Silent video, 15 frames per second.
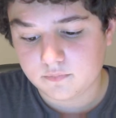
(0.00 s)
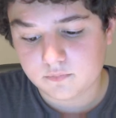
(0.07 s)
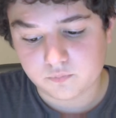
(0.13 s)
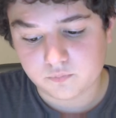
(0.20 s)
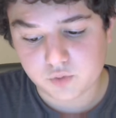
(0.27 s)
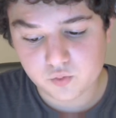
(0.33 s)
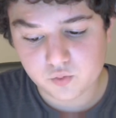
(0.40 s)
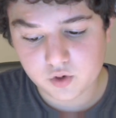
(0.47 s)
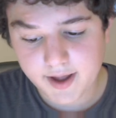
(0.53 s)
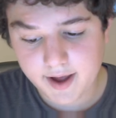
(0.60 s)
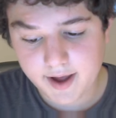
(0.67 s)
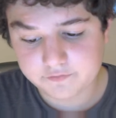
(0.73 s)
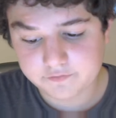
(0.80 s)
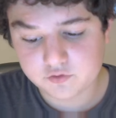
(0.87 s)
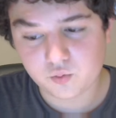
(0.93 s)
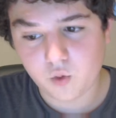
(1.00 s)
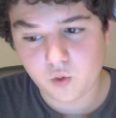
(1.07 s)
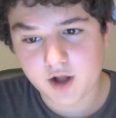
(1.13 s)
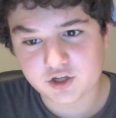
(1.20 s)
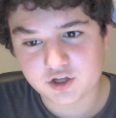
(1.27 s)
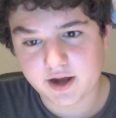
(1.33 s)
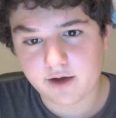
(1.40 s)
We would have to
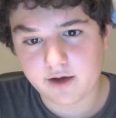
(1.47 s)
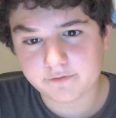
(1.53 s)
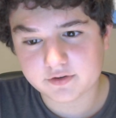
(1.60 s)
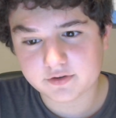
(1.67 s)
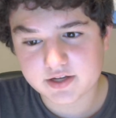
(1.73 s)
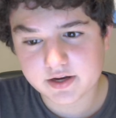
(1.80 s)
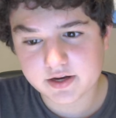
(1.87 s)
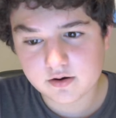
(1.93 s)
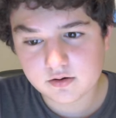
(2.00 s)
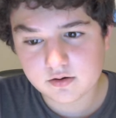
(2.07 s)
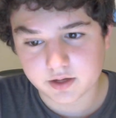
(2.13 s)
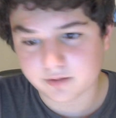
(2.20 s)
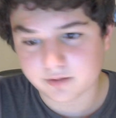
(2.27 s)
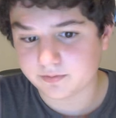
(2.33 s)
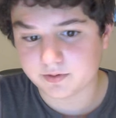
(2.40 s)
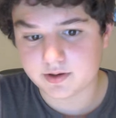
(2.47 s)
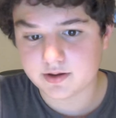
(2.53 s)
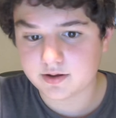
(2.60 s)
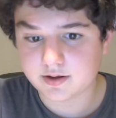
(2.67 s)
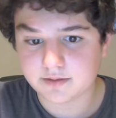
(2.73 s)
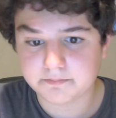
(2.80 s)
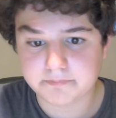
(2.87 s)
watch out for Tigger. Like,
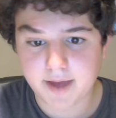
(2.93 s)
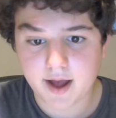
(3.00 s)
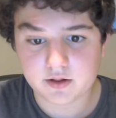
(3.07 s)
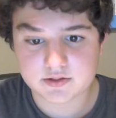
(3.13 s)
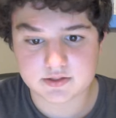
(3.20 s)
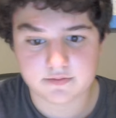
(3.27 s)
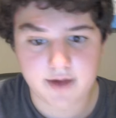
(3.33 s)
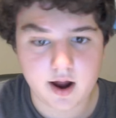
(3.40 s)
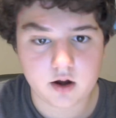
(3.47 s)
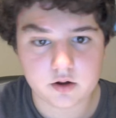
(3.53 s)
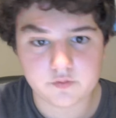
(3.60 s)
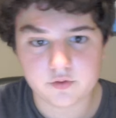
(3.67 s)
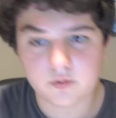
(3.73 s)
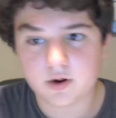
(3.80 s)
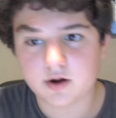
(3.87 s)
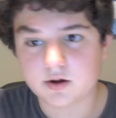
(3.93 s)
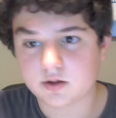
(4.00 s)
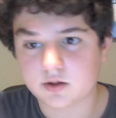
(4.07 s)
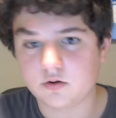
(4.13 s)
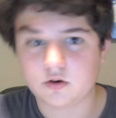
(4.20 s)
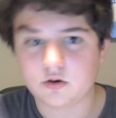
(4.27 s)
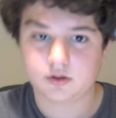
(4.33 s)
he can bounce around everywhere.
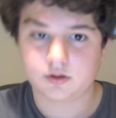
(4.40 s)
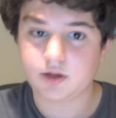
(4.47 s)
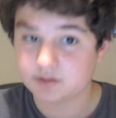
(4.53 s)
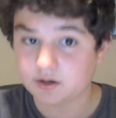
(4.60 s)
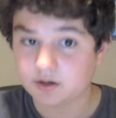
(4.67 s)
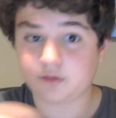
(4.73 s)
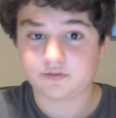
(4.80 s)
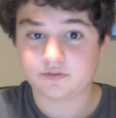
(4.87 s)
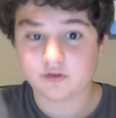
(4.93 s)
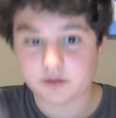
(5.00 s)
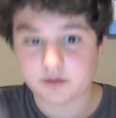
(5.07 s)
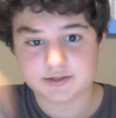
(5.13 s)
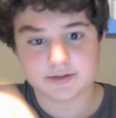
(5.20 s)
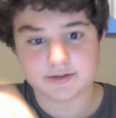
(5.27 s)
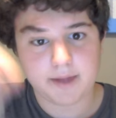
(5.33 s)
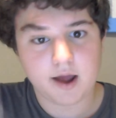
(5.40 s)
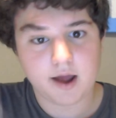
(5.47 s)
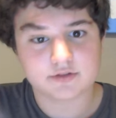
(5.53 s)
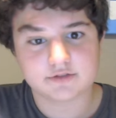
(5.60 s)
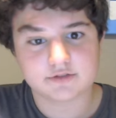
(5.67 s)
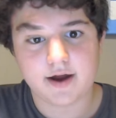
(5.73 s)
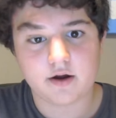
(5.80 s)
You guys know how Tigger likes to
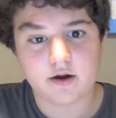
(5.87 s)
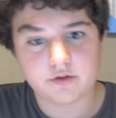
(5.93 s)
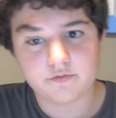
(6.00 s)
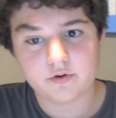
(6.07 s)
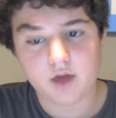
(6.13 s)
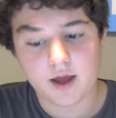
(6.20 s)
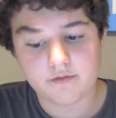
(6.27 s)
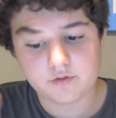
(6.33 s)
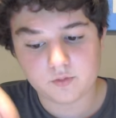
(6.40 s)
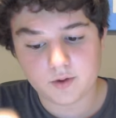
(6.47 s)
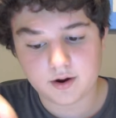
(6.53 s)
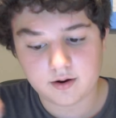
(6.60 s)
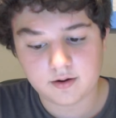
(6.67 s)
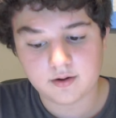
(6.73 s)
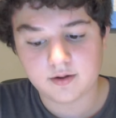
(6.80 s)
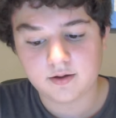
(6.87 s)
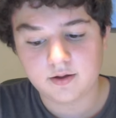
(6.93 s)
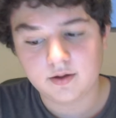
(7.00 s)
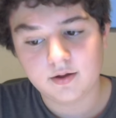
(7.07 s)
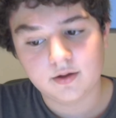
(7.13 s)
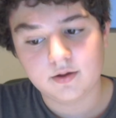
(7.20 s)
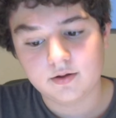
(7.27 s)
bounce around everywhere.
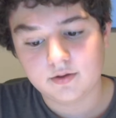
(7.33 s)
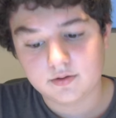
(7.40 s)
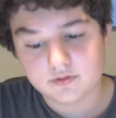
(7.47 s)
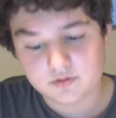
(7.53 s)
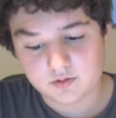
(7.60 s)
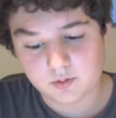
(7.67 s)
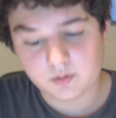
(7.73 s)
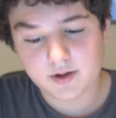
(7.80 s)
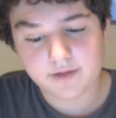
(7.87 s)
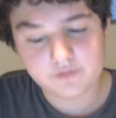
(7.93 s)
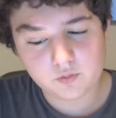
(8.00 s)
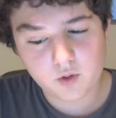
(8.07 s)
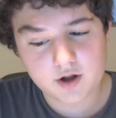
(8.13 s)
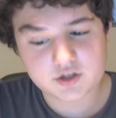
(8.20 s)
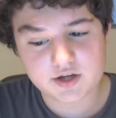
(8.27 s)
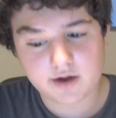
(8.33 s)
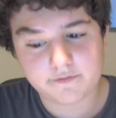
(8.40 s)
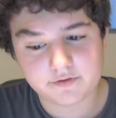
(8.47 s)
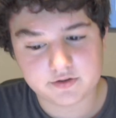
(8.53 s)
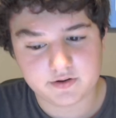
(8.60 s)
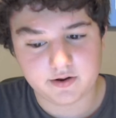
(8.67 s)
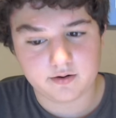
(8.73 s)
So we would have to watch out
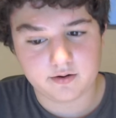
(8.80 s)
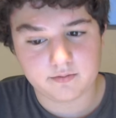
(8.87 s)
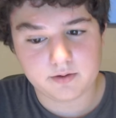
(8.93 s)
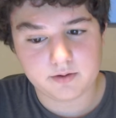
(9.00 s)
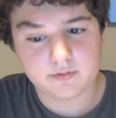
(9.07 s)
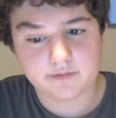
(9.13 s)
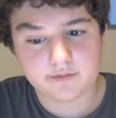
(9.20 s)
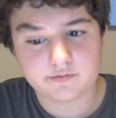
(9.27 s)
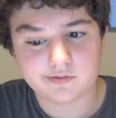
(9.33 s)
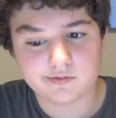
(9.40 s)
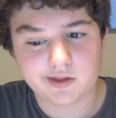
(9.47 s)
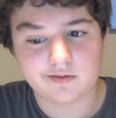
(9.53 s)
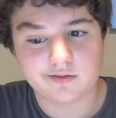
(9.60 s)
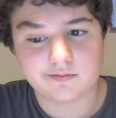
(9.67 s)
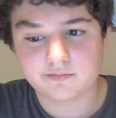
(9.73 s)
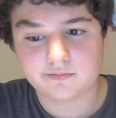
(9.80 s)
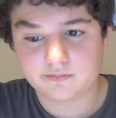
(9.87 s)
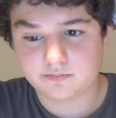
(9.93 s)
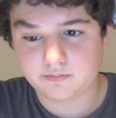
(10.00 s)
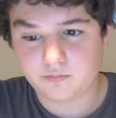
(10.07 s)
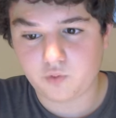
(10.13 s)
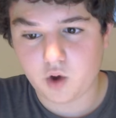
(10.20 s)
for Tigger. We would have to, like,
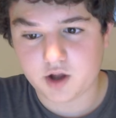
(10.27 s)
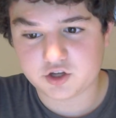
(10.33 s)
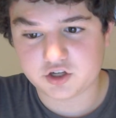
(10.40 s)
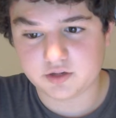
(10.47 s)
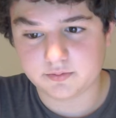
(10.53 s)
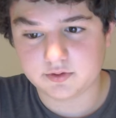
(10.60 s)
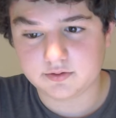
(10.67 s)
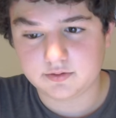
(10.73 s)
watch him.